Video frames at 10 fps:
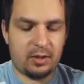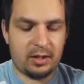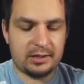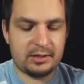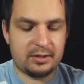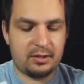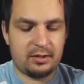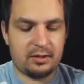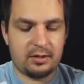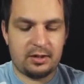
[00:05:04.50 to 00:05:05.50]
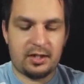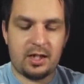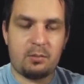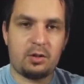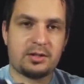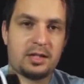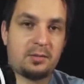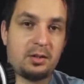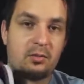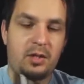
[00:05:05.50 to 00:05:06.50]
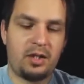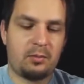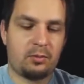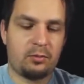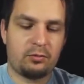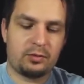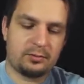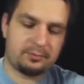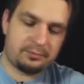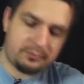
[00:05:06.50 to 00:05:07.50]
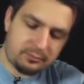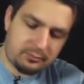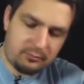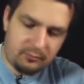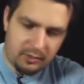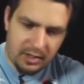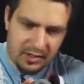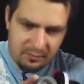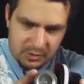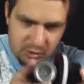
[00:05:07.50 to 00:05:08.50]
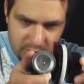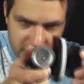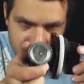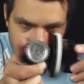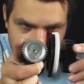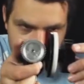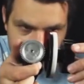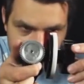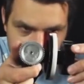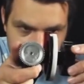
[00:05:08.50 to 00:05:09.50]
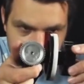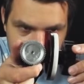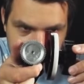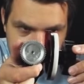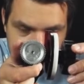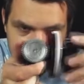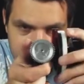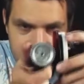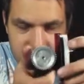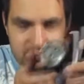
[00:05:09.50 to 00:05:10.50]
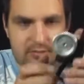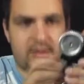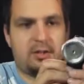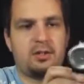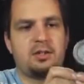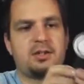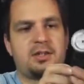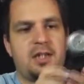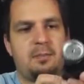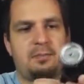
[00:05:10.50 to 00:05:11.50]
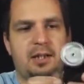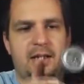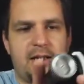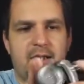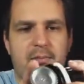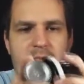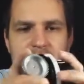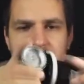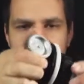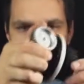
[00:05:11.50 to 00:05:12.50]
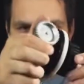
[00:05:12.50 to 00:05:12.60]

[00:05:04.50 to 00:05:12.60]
price the gearbox has been greatly improved, and I've been trying hard to detect some play, but it's